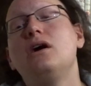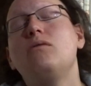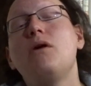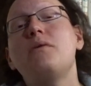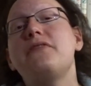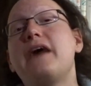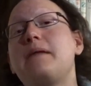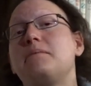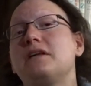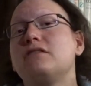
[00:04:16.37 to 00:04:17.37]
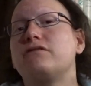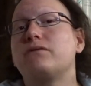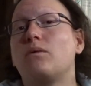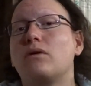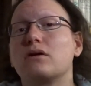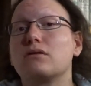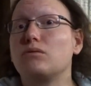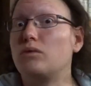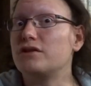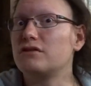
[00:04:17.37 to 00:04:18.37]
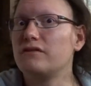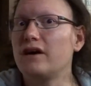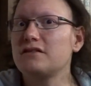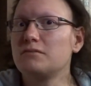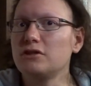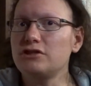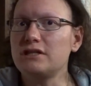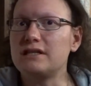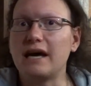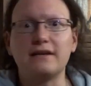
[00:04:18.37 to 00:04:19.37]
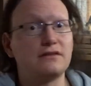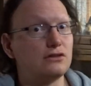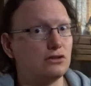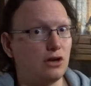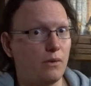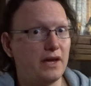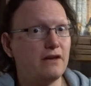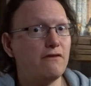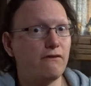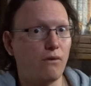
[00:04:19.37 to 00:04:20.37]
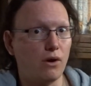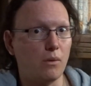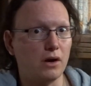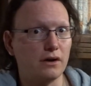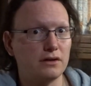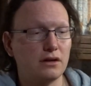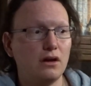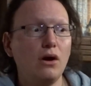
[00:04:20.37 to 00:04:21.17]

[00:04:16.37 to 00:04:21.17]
what would that mean for Wizard of Oz merchandise going forward?